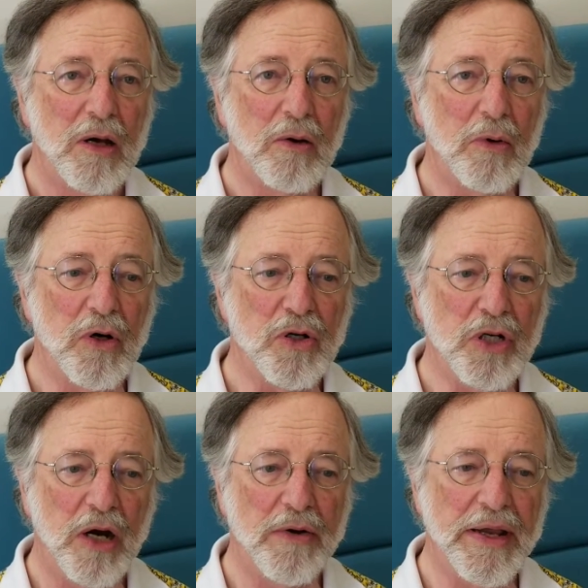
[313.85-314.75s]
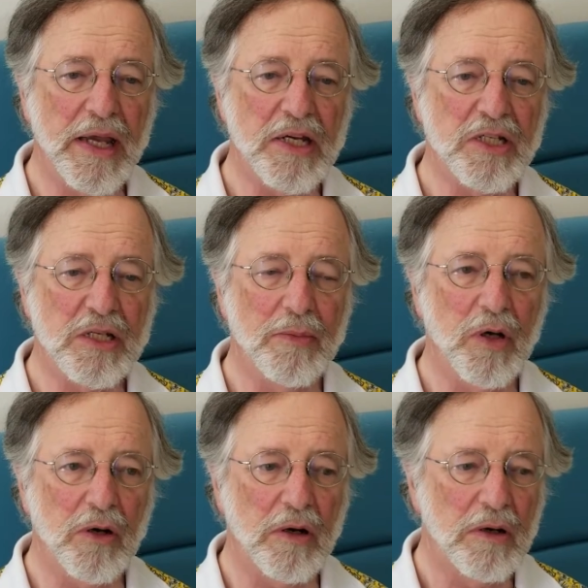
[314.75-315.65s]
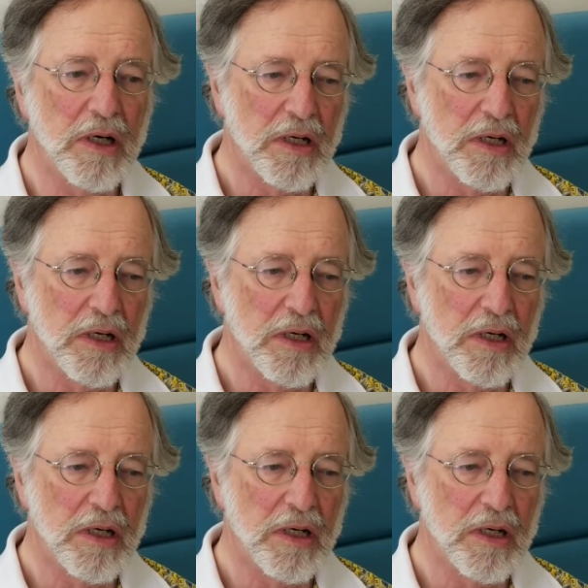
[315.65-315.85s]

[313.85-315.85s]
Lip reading: We're sharing a similar